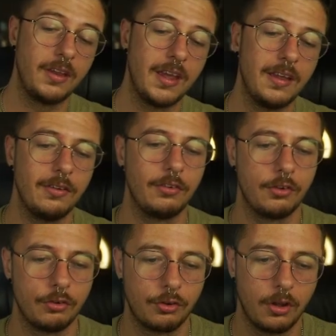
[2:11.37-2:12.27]
it is
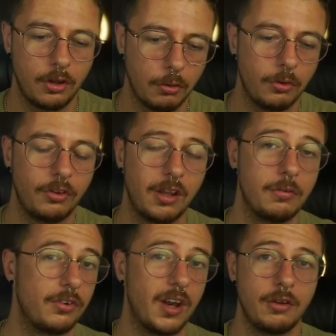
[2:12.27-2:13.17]
just going to give
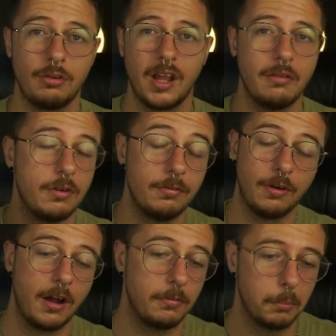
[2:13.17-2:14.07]
us an entry every
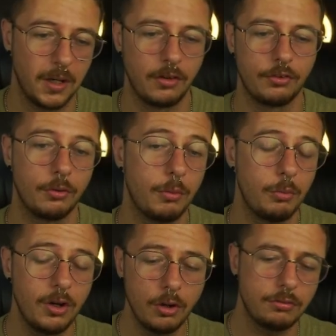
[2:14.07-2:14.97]
5 minutes. So that we're
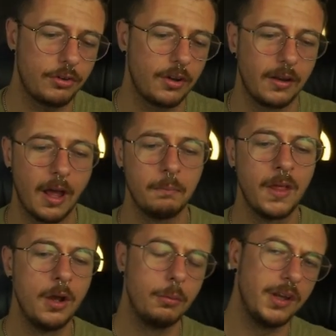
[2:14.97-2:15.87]
not interested in that,
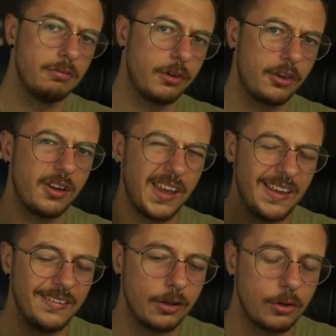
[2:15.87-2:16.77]
we're interested
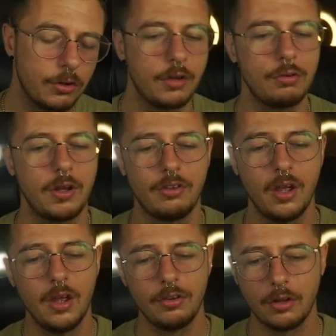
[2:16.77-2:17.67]
in the good entries.
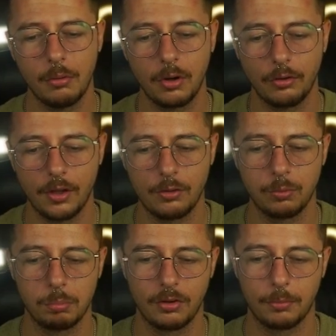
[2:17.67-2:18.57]
So now we've got this,
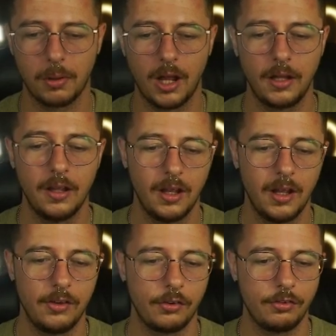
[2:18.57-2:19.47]
we'll press apply.
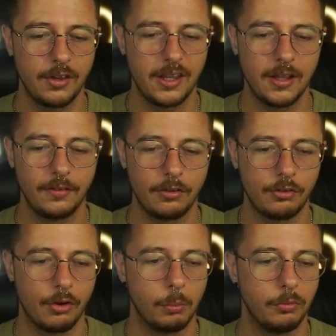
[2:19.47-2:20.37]
As you can see here, this
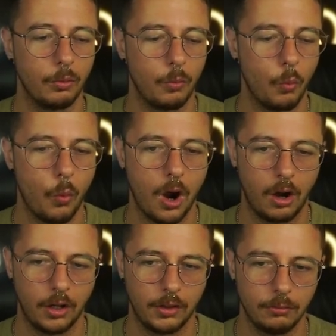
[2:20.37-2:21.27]
is opened
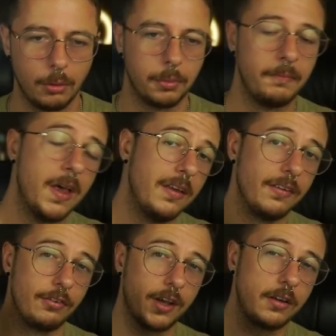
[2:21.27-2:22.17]
wider up.
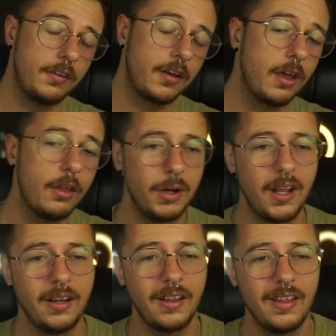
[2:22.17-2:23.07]
The second indicator that we
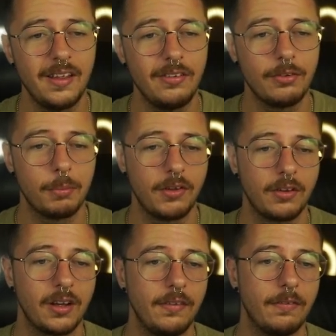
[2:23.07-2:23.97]
need is
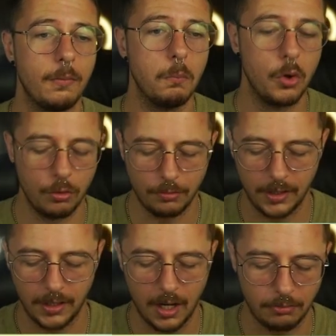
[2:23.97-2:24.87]
basically the
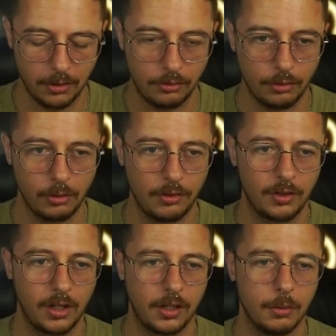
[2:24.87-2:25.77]
moving average. So let's
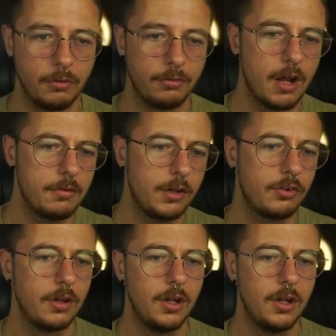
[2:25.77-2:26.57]
click on the moving average,